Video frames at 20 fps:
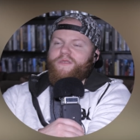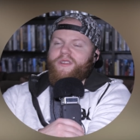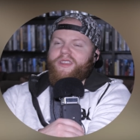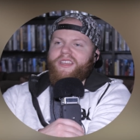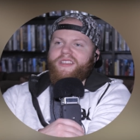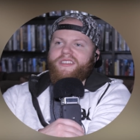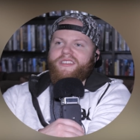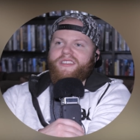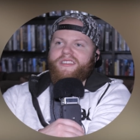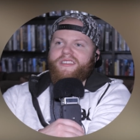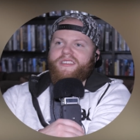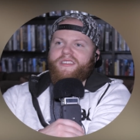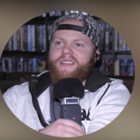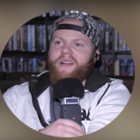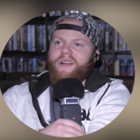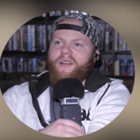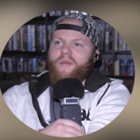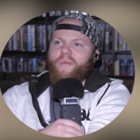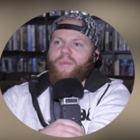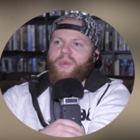Freaking just
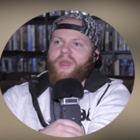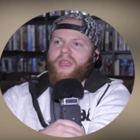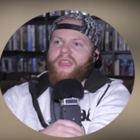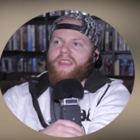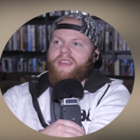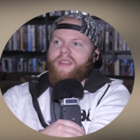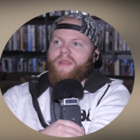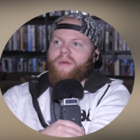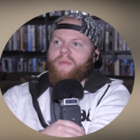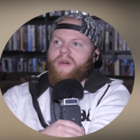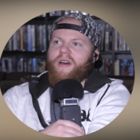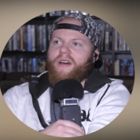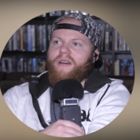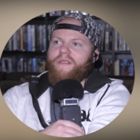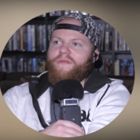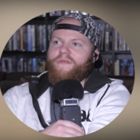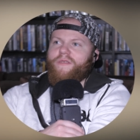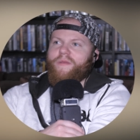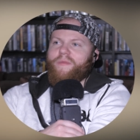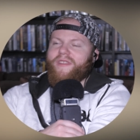started picking them
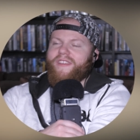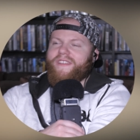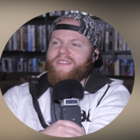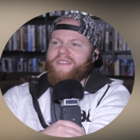off from the